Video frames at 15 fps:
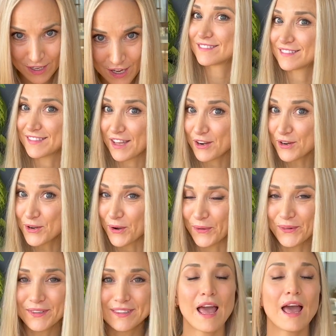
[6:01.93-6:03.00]
There you go.
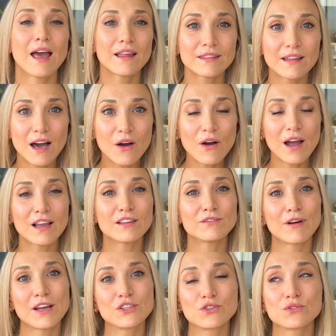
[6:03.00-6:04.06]
And now I
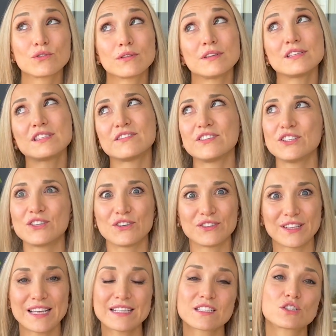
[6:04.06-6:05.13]
invite you to this video
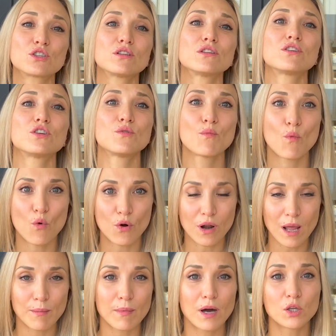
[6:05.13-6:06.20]
next to learn more
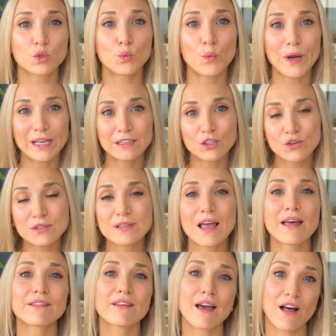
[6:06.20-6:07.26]
about weight loss
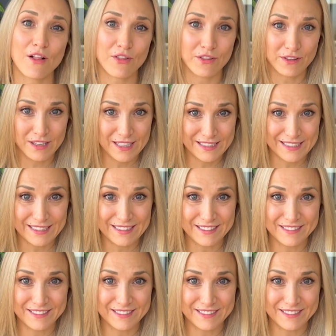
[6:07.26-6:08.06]
and healthy eating.